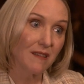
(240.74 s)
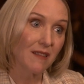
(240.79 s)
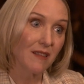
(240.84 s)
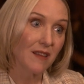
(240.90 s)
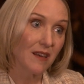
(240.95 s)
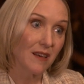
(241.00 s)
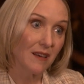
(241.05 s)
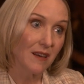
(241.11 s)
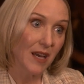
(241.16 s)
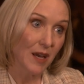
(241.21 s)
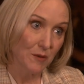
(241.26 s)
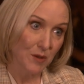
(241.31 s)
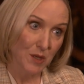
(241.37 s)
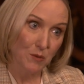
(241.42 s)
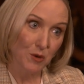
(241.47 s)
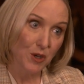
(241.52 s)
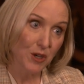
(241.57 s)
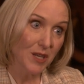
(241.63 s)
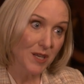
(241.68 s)
in the
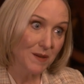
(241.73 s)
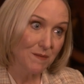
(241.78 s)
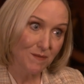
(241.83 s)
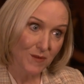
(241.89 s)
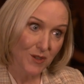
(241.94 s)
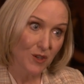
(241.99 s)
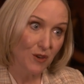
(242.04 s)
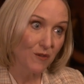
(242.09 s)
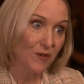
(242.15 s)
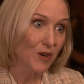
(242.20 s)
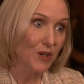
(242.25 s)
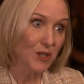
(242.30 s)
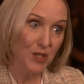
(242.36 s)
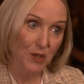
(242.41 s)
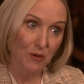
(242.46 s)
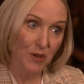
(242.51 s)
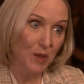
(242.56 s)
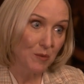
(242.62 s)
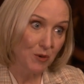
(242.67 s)
housing market so far,
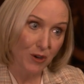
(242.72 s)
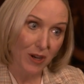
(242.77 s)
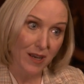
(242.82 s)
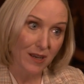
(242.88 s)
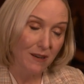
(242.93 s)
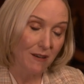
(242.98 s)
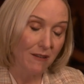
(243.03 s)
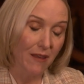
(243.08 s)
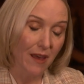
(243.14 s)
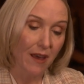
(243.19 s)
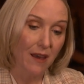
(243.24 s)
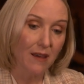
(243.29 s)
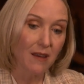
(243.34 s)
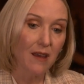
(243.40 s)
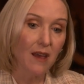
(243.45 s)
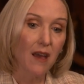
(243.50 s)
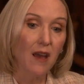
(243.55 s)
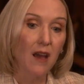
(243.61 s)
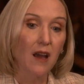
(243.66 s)
so keep your eye on
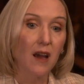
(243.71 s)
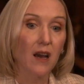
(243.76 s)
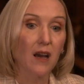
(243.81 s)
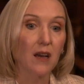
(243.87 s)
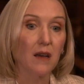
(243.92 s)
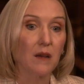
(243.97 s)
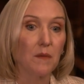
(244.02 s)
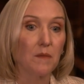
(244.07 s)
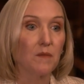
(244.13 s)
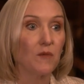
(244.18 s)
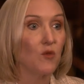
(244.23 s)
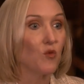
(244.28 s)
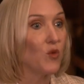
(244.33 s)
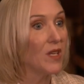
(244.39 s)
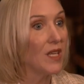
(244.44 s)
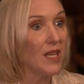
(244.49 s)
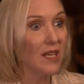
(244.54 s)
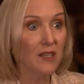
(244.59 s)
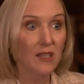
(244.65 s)
that. Mm-hmm. Um,
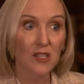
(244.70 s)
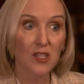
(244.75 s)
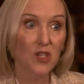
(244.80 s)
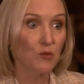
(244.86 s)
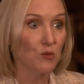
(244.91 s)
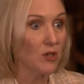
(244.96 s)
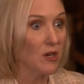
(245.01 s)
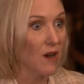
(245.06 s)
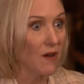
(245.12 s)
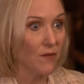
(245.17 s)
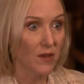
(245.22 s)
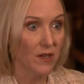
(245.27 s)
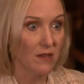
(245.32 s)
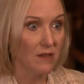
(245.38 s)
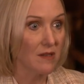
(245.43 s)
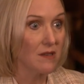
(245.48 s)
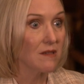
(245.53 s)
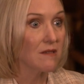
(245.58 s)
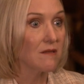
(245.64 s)
we need consumer
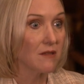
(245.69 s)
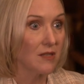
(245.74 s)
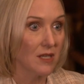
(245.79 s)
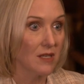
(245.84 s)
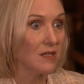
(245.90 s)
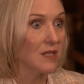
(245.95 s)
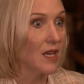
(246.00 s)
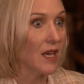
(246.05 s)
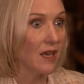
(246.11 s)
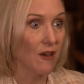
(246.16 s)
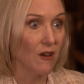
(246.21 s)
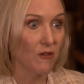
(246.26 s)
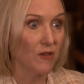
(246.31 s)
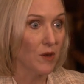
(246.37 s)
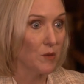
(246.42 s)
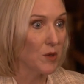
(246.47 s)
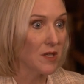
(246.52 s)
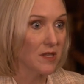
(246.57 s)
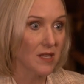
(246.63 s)
confidence to stay
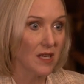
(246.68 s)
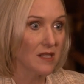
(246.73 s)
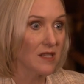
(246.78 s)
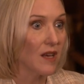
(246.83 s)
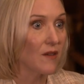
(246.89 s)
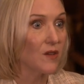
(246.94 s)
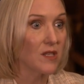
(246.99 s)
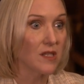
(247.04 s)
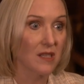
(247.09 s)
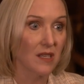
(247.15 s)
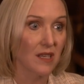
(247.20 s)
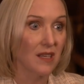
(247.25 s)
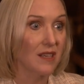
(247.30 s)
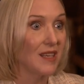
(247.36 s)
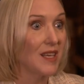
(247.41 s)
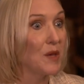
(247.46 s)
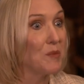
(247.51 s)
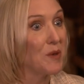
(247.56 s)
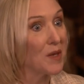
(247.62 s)
healthy because that's obviously
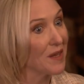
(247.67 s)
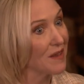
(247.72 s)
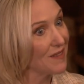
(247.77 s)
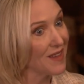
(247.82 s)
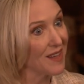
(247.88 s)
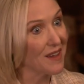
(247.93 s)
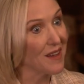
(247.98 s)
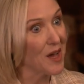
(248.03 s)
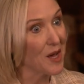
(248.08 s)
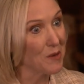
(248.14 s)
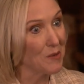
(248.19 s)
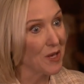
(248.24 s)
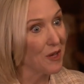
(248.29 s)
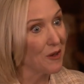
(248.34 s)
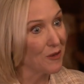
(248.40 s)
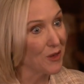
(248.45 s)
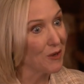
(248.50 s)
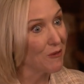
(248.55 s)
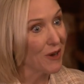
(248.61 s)
keeping the economy
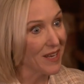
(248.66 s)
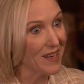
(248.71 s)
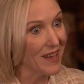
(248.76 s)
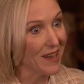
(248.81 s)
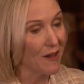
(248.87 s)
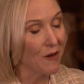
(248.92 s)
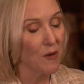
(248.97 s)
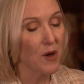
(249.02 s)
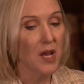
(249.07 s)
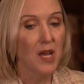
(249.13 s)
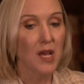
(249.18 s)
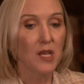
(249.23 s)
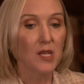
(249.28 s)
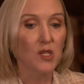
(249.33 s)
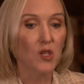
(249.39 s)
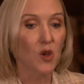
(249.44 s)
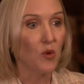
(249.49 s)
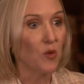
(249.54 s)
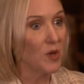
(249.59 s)
healthy right now.
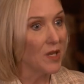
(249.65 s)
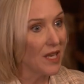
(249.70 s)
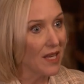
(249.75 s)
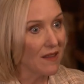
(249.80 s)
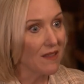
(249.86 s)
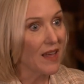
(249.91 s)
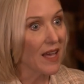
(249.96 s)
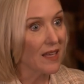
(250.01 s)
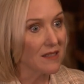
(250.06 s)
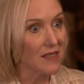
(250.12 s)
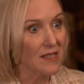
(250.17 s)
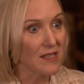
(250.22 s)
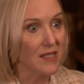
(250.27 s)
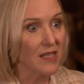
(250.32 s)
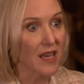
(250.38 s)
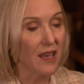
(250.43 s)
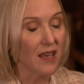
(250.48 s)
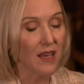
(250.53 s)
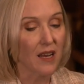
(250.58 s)
So we need that to
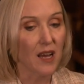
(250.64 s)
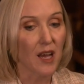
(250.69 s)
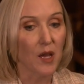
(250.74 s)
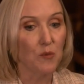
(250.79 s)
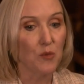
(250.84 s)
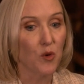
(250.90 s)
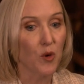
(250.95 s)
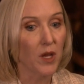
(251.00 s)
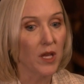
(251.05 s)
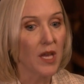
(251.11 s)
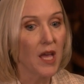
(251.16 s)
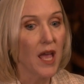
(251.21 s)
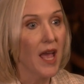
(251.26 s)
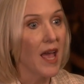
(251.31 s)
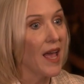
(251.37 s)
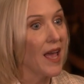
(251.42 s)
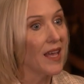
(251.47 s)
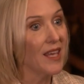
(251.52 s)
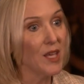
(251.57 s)
stay at a high point.
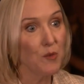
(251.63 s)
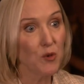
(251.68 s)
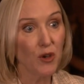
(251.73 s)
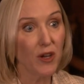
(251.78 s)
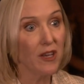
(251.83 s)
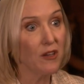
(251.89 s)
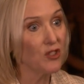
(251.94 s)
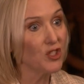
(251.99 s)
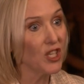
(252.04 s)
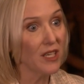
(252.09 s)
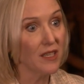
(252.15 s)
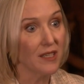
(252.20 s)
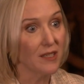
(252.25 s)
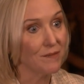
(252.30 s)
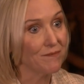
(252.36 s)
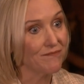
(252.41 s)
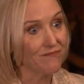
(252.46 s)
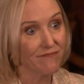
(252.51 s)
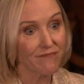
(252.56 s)
And keep your eye on
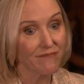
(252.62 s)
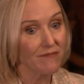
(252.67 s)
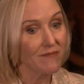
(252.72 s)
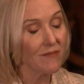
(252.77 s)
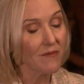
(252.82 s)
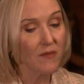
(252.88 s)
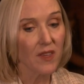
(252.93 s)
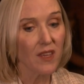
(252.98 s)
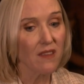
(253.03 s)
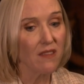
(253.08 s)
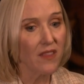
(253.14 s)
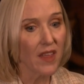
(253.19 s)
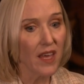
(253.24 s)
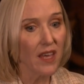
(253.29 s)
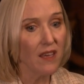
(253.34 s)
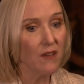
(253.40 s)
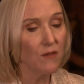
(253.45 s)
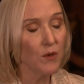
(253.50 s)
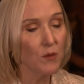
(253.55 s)
China.
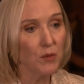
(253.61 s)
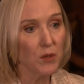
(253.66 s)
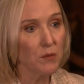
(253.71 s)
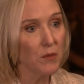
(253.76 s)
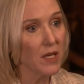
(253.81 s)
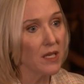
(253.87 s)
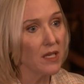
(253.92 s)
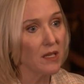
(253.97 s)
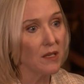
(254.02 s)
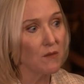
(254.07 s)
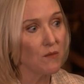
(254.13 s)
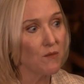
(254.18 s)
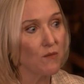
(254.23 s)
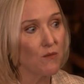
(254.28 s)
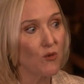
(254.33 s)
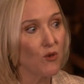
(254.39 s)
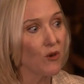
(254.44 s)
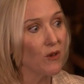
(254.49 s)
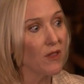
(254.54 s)
They have implemented
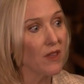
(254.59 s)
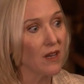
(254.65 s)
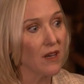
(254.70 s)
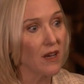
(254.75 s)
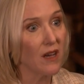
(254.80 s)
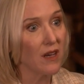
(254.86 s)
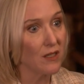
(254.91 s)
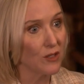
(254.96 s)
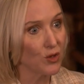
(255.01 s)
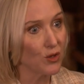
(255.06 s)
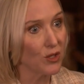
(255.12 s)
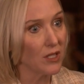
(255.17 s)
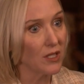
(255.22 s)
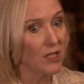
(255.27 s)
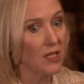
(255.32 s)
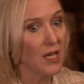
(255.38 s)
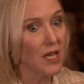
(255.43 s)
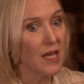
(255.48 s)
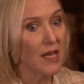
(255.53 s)
more than
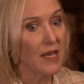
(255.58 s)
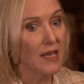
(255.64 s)
100